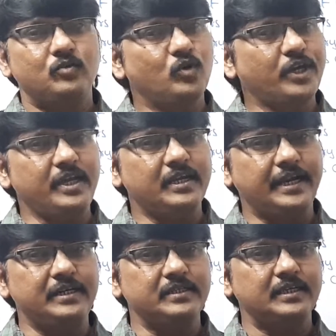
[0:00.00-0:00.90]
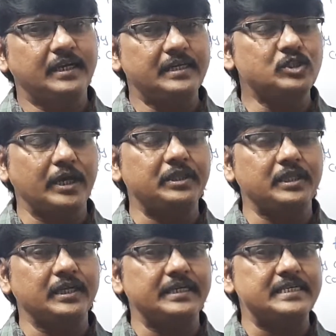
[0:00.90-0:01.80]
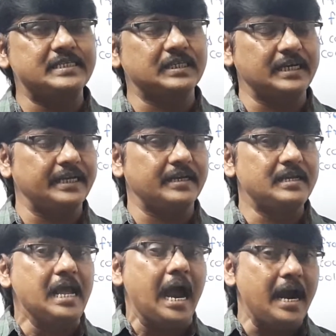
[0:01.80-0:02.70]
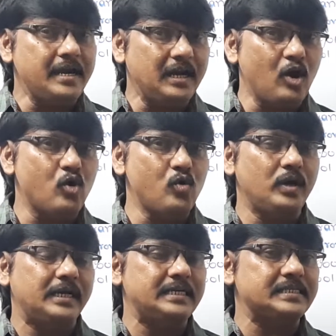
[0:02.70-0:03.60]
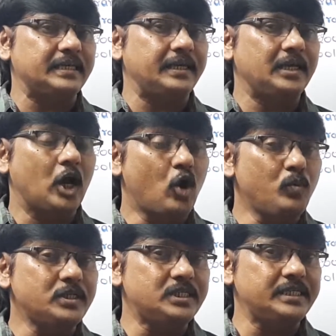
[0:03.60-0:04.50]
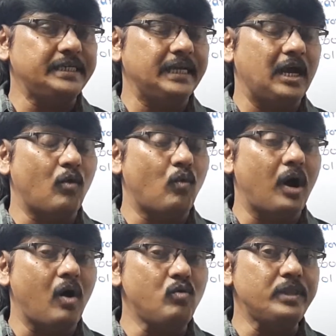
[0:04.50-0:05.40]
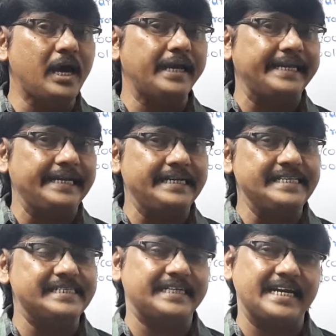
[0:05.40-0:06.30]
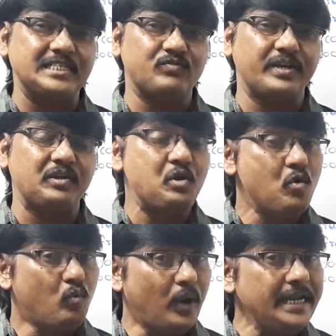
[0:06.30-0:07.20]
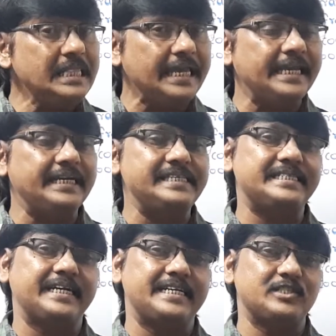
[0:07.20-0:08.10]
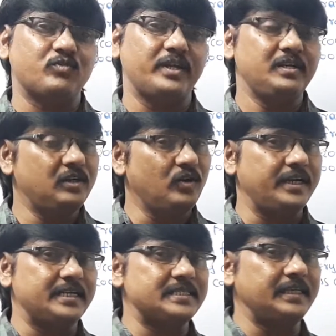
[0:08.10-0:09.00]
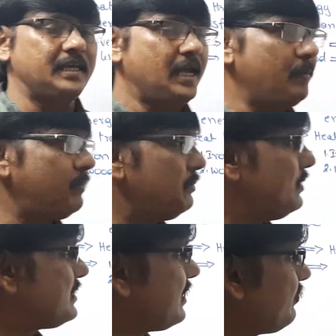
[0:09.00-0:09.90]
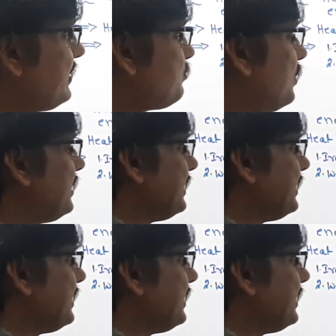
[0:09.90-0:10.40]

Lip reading: Okay, right? Yes, I think that it's clear. And now let us see how the heat is transferring. Why the heat is transferring? Now let us see by means of a small